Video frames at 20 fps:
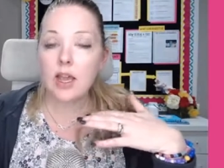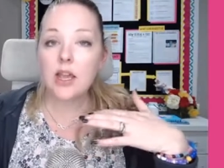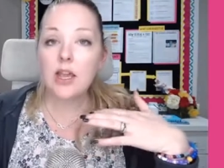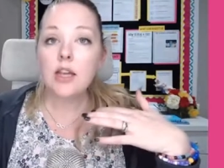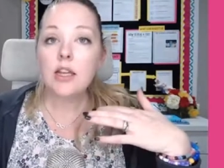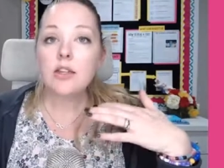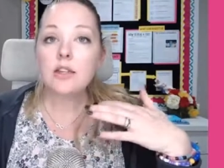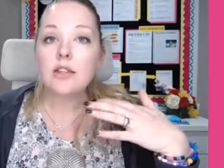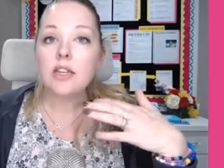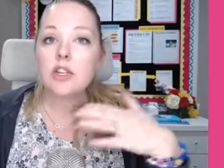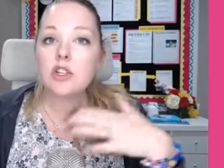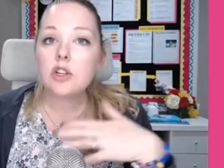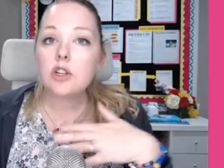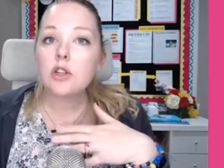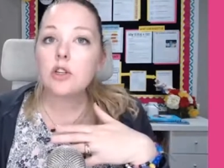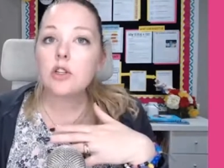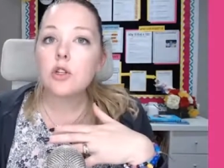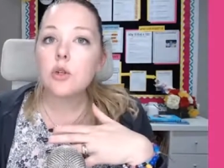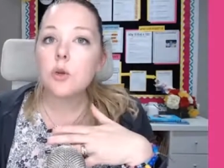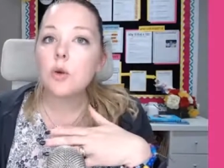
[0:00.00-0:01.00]

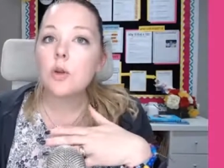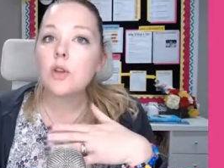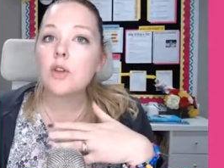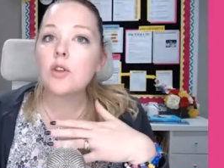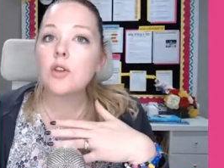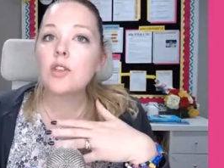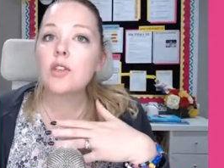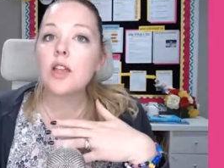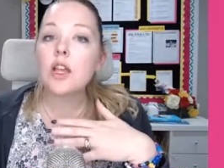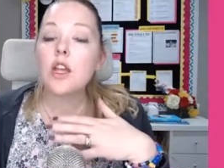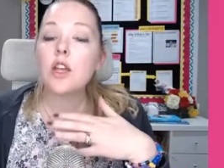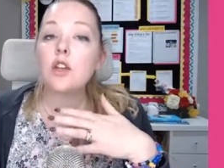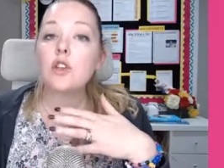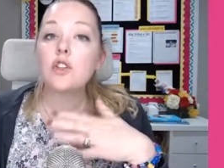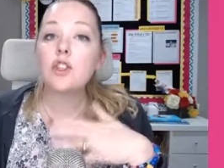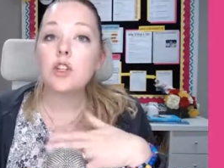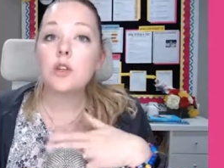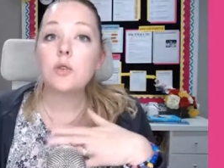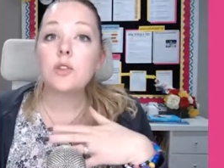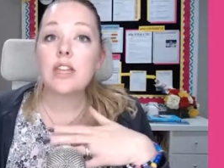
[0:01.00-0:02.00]
Digital tools
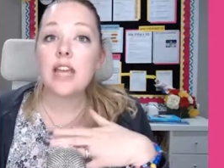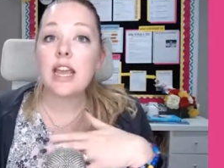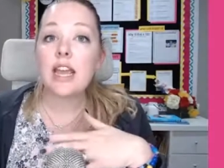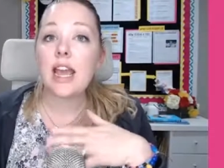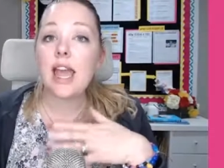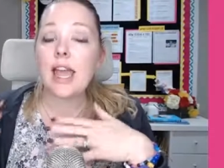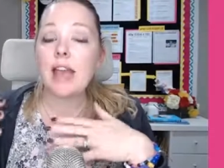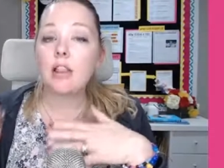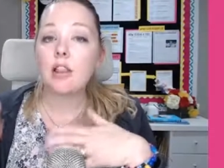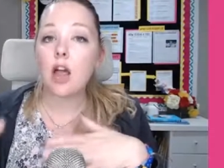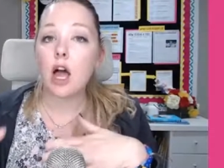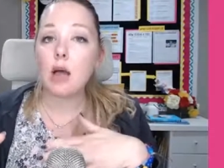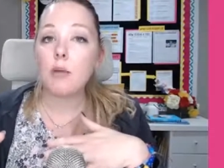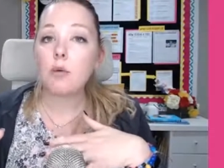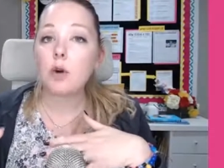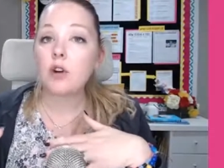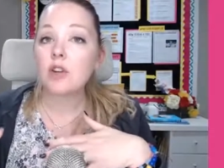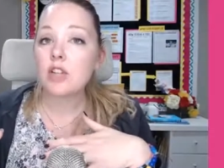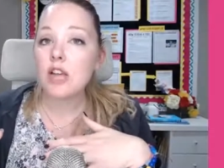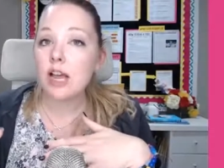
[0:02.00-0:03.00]
do take a lot
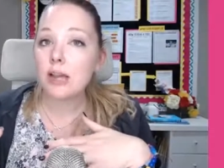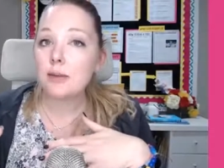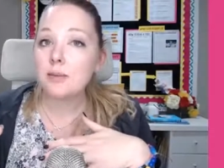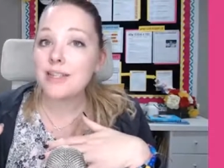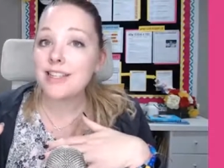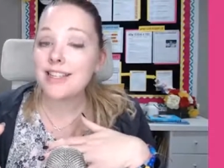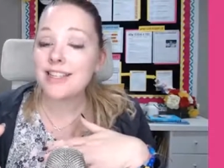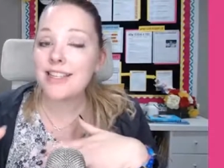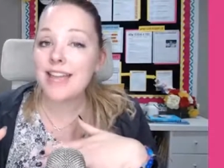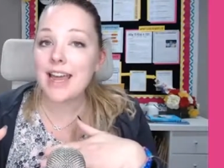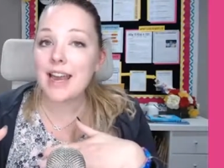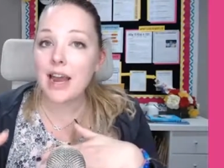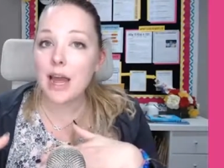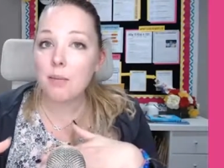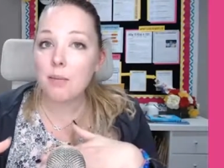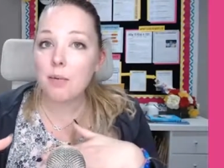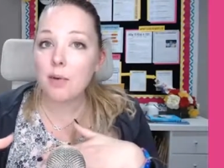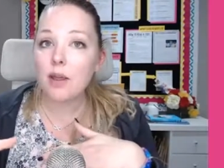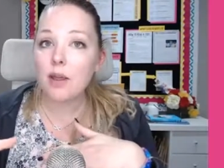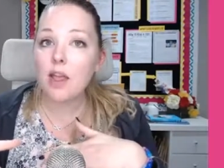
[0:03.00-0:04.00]
more time to set
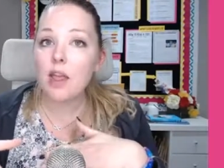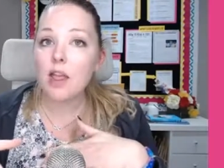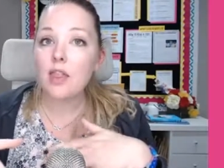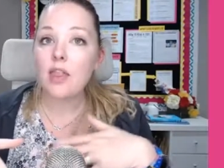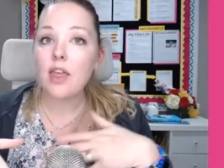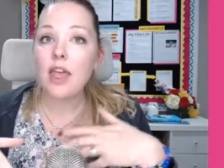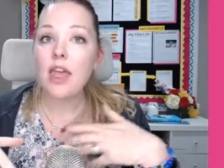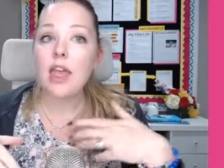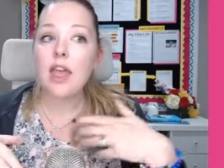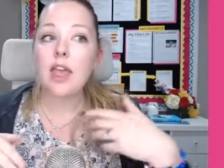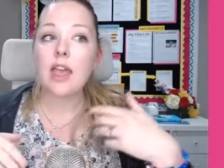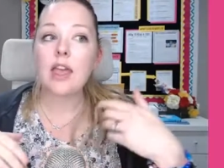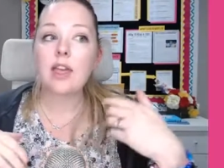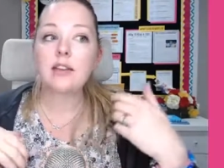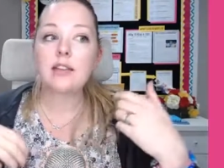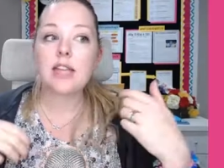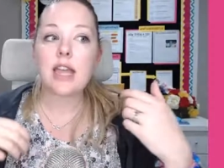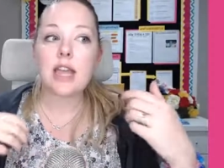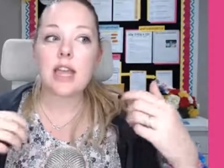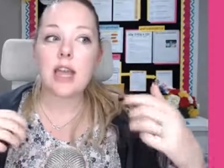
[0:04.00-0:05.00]
up. They
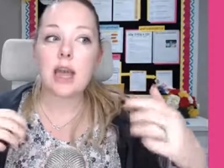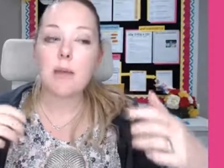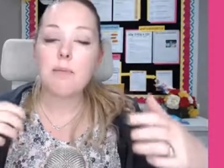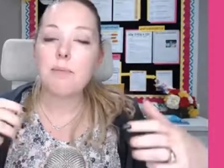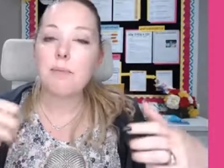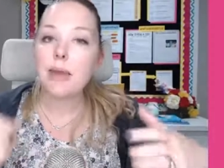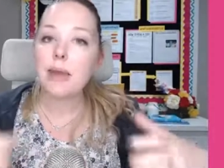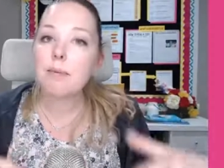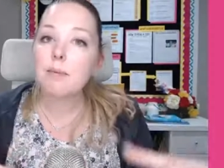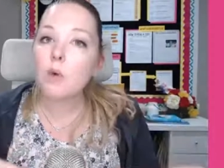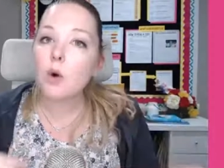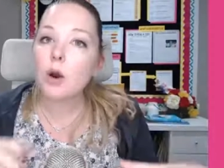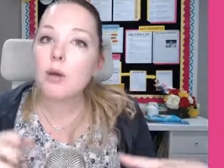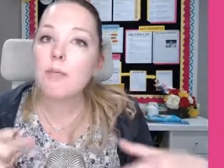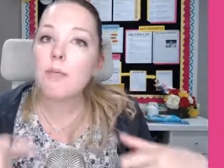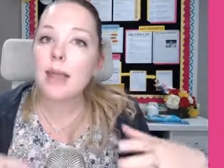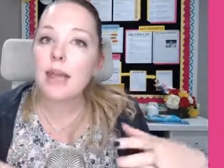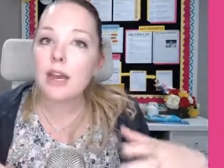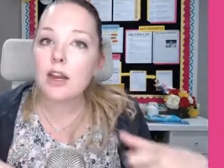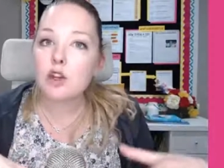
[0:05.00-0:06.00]
take a bit more
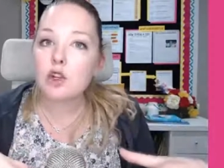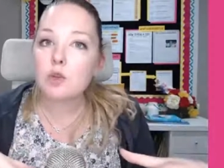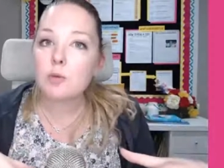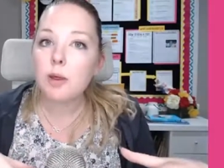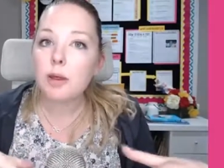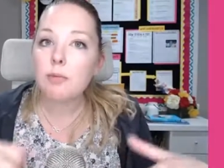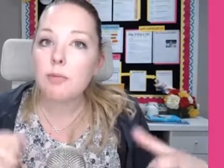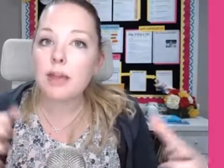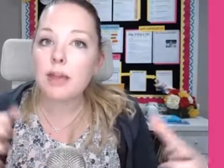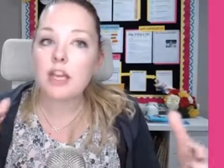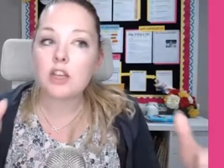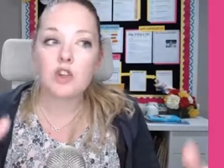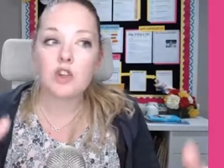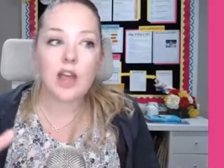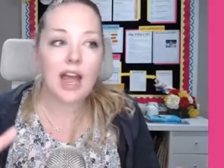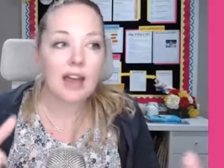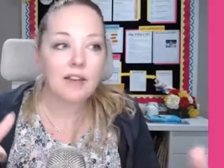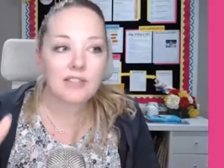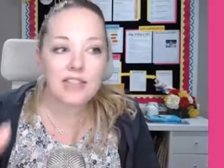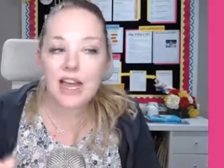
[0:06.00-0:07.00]
management because you
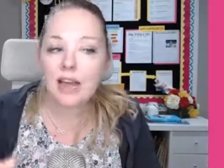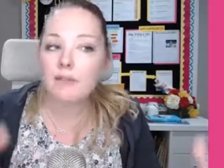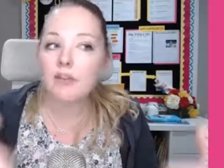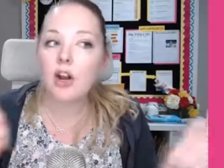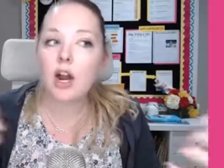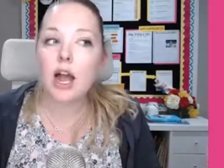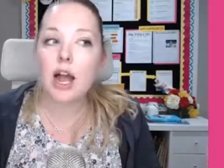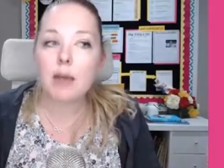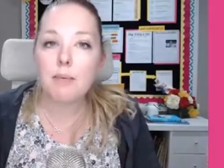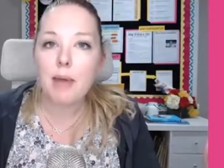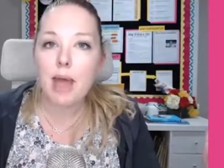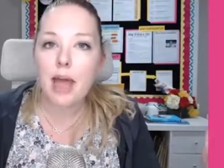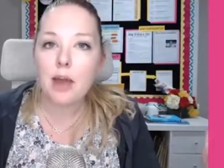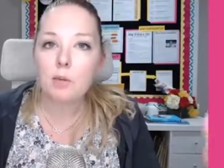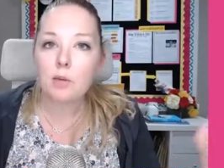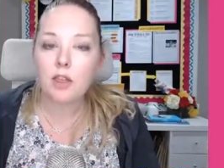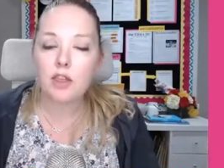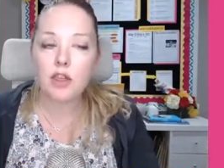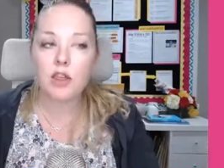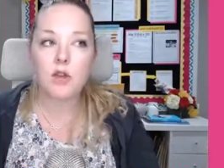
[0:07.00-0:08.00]
have to have your
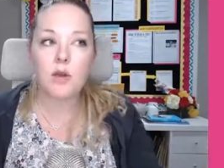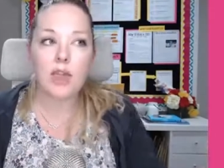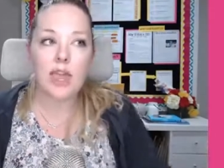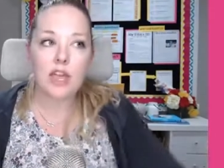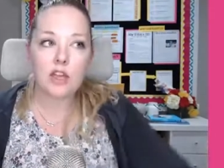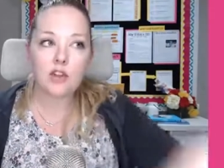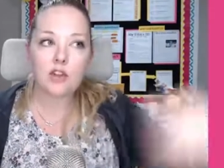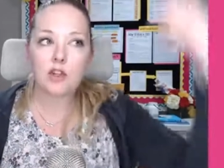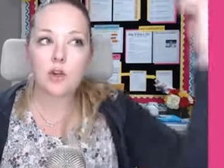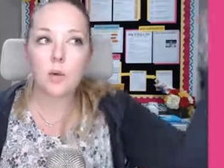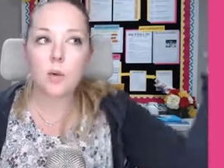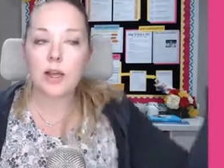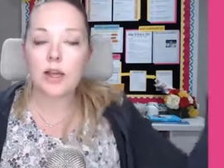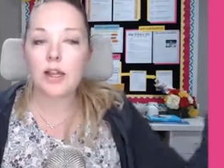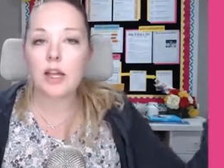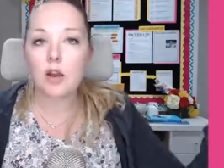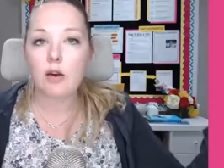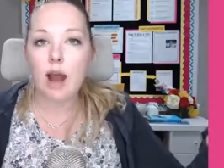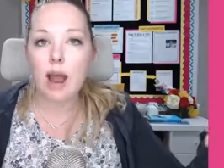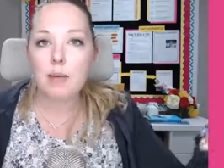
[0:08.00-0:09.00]
iPad with you. You can't just
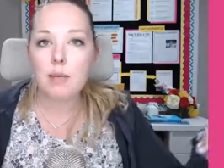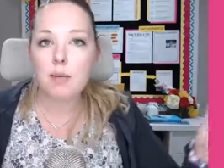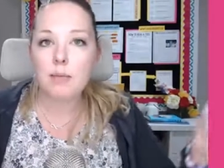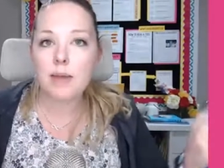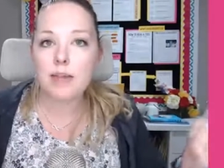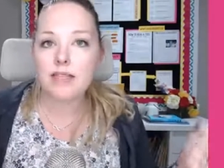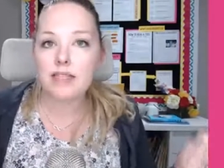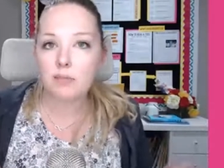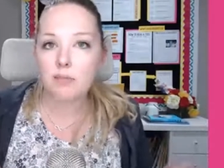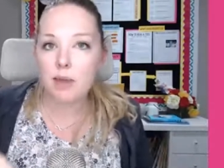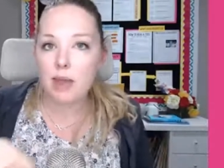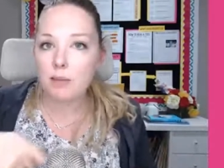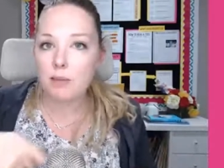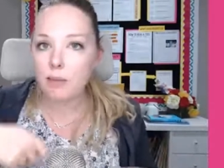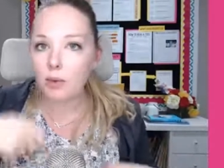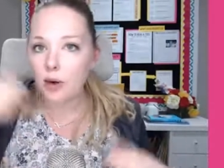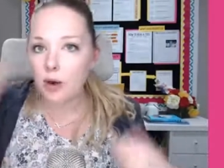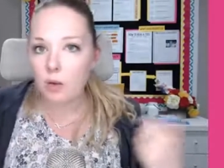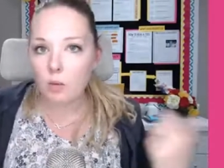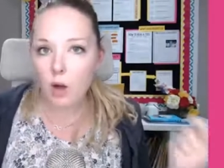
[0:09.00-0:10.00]
quickly grab a piece of
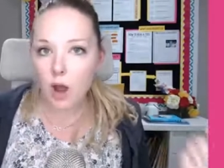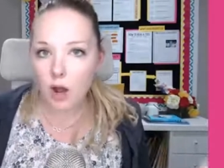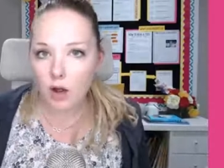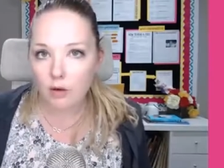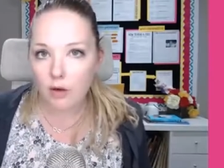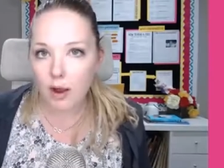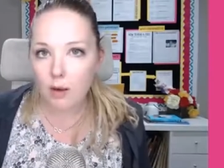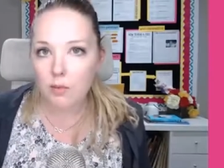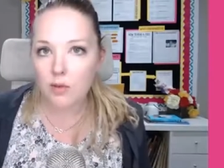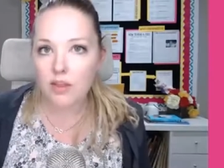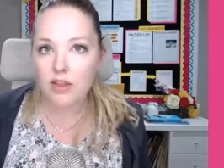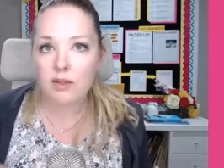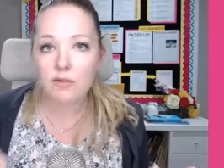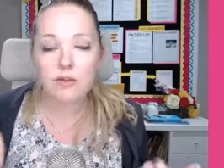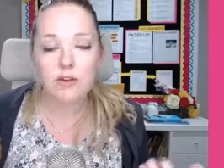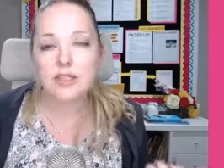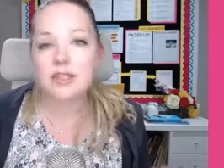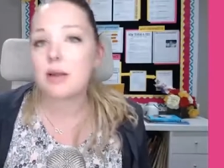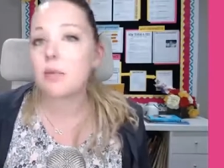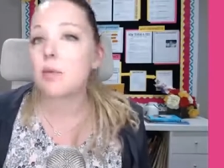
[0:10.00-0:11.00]
paper and walk around with it.
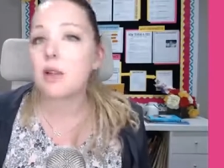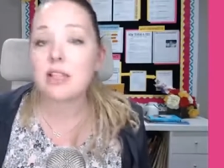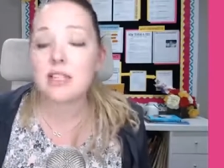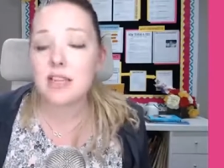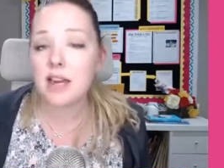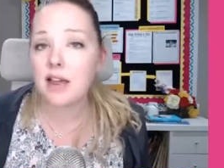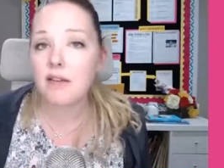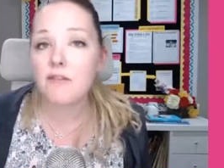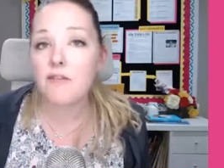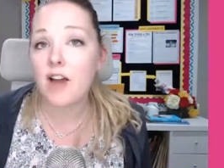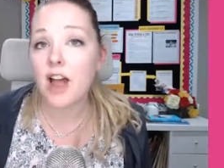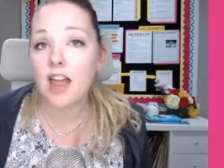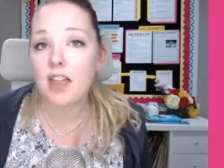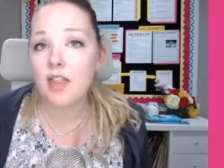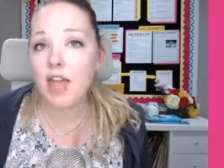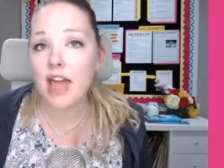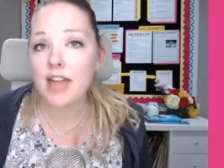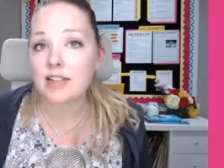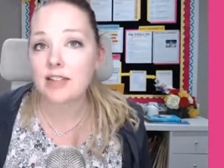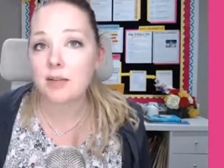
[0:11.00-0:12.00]
For some reason, I
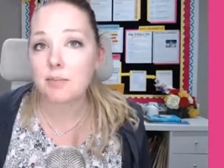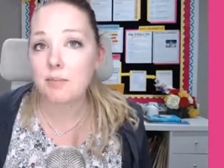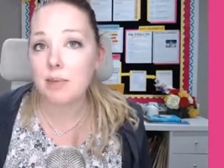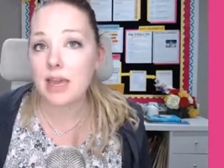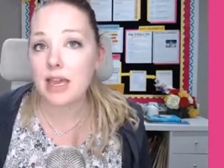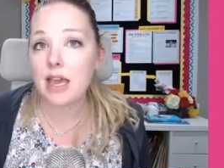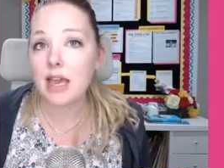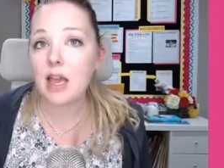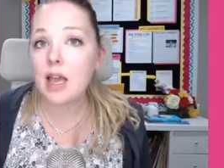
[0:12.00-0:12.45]
find that to be